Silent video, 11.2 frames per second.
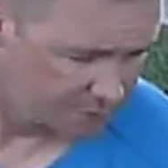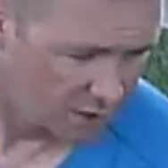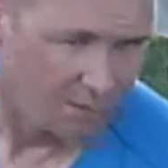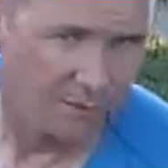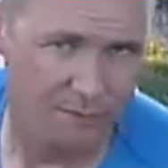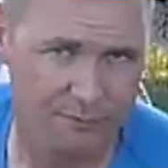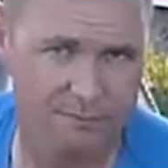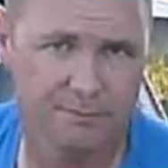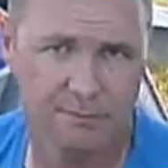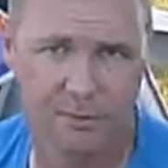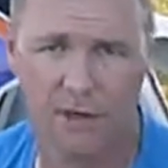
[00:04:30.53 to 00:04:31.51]
So I
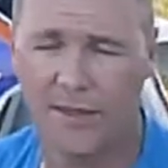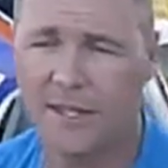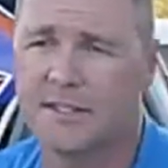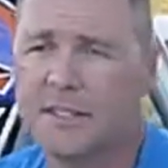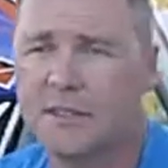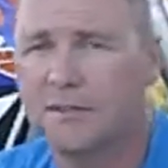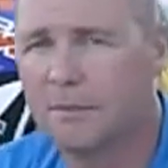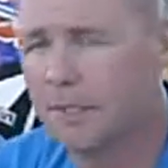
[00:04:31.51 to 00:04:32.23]
bought that seat from